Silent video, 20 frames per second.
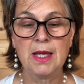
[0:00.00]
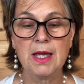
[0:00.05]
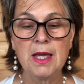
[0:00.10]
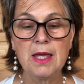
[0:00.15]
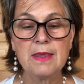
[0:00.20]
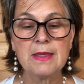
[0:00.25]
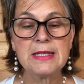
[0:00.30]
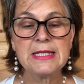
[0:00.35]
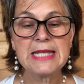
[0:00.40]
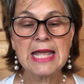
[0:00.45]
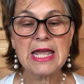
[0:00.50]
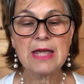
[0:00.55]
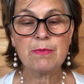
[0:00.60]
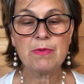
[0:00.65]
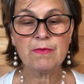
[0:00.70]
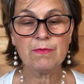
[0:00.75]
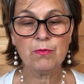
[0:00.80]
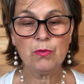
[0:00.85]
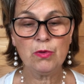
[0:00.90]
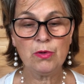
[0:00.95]
The day
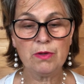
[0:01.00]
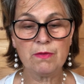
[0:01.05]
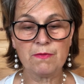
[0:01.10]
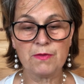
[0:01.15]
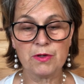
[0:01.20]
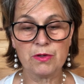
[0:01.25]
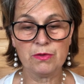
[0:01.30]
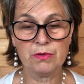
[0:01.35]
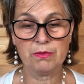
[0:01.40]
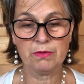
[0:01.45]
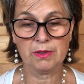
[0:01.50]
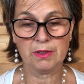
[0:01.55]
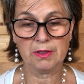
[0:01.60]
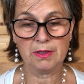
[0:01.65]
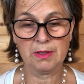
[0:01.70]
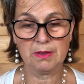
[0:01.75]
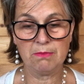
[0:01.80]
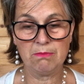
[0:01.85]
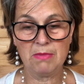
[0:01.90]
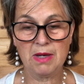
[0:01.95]
before the funeral,
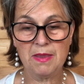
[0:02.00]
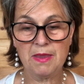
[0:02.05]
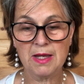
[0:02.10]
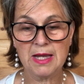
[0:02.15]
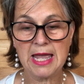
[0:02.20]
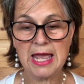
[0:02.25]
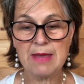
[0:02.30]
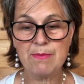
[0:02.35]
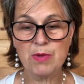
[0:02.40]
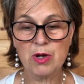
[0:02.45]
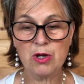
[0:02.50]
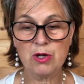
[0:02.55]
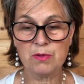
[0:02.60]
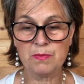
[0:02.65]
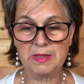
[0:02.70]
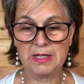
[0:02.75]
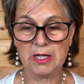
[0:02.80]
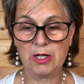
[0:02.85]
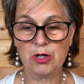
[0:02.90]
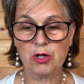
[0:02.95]
Mother came home
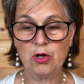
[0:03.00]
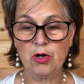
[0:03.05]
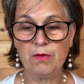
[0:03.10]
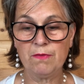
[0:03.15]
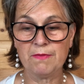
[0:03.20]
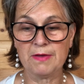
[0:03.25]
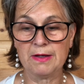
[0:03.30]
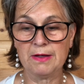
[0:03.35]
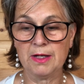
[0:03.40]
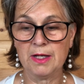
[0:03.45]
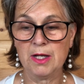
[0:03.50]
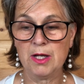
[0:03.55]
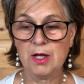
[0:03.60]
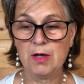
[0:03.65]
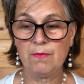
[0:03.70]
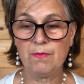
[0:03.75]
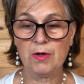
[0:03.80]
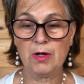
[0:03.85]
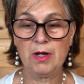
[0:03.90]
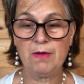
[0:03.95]
in her coffin
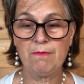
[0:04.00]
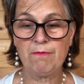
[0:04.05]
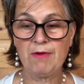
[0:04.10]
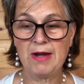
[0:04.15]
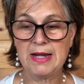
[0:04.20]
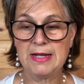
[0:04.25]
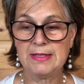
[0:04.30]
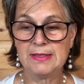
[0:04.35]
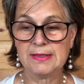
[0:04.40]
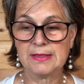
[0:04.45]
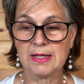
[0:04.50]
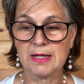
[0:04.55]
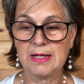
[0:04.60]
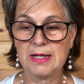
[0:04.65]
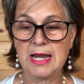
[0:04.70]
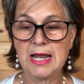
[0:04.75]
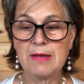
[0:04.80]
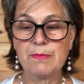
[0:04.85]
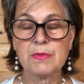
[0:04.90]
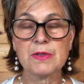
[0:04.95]
for her friends and
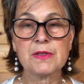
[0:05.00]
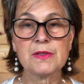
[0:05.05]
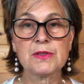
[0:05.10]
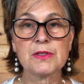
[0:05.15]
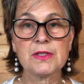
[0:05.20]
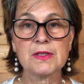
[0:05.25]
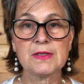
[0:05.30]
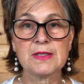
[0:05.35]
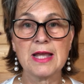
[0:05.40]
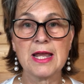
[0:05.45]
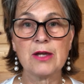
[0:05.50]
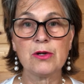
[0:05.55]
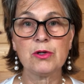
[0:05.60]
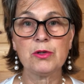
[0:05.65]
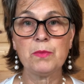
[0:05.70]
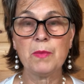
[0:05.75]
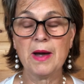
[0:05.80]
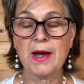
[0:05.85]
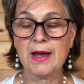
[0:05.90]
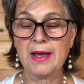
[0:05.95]
neighbours to say
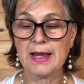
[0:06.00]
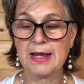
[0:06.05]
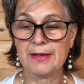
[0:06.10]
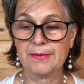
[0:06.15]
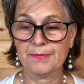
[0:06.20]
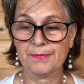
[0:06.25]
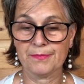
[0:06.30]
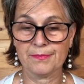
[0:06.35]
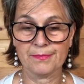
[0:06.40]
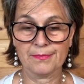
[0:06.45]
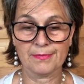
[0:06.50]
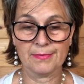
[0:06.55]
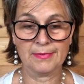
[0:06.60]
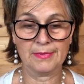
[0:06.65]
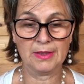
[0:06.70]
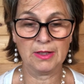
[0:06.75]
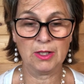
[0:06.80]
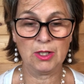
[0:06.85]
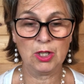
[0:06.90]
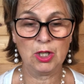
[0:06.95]
goodbye.
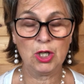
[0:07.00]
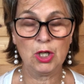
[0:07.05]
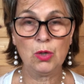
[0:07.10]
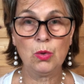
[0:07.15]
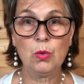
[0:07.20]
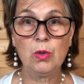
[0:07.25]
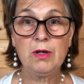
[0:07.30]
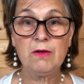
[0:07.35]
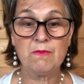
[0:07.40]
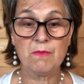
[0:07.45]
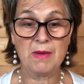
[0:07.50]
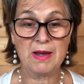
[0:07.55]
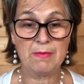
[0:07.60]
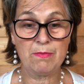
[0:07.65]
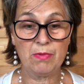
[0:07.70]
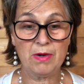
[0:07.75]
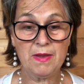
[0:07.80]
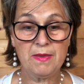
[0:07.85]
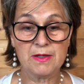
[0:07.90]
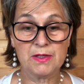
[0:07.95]
One of my
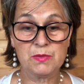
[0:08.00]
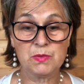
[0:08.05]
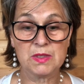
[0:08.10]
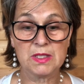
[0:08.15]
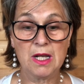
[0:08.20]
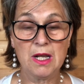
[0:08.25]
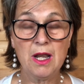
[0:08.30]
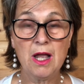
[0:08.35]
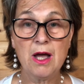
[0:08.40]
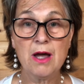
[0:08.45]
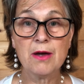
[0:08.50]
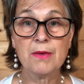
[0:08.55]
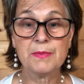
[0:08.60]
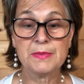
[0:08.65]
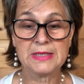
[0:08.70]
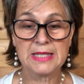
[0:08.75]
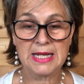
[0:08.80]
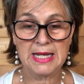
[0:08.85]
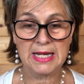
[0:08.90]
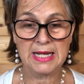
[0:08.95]
brothers was alarmed
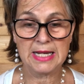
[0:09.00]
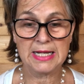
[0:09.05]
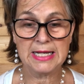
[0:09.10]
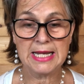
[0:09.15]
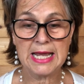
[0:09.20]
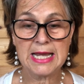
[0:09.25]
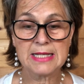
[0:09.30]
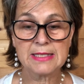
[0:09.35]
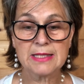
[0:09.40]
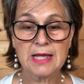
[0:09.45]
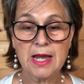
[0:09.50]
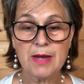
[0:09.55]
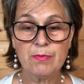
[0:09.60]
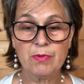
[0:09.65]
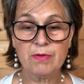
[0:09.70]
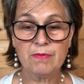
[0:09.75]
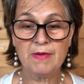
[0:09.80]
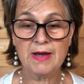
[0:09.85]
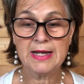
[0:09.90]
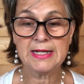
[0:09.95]
in case I
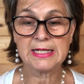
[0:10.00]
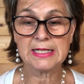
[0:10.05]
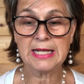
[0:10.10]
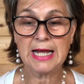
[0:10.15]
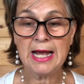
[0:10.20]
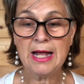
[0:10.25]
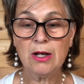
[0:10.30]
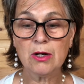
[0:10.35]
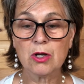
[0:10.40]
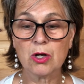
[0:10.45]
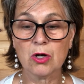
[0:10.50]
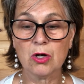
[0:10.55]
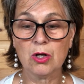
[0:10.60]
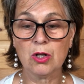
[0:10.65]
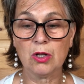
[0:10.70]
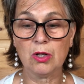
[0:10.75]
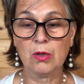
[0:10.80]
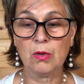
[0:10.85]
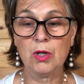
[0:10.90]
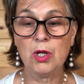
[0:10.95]
provided
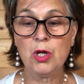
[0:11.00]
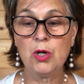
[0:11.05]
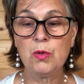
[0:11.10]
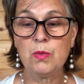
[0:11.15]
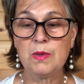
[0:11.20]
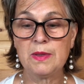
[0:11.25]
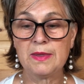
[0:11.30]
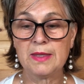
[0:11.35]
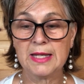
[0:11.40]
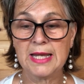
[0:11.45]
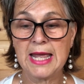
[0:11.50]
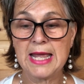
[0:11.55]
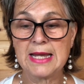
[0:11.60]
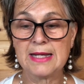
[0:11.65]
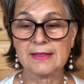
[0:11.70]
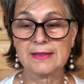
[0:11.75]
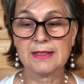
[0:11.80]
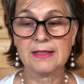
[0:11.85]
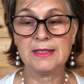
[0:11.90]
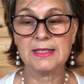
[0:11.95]
alcohol with the
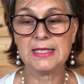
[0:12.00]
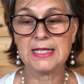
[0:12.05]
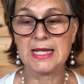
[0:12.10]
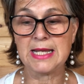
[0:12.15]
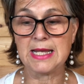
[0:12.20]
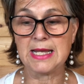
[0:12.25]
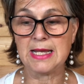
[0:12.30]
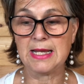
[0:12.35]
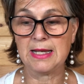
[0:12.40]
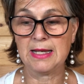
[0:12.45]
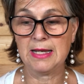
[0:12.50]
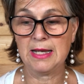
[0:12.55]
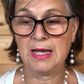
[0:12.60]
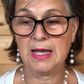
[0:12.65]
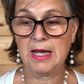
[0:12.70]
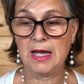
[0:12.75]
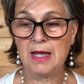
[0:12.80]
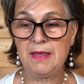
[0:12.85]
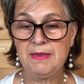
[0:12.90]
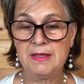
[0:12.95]
cakes and tea,
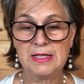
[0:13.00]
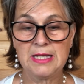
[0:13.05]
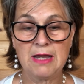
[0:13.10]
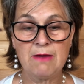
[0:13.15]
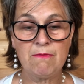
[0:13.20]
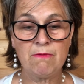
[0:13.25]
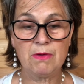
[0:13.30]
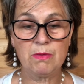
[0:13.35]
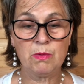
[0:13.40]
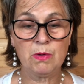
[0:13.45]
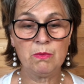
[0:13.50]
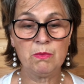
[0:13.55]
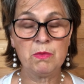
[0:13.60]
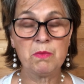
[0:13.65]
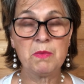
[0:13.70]
and that everyone would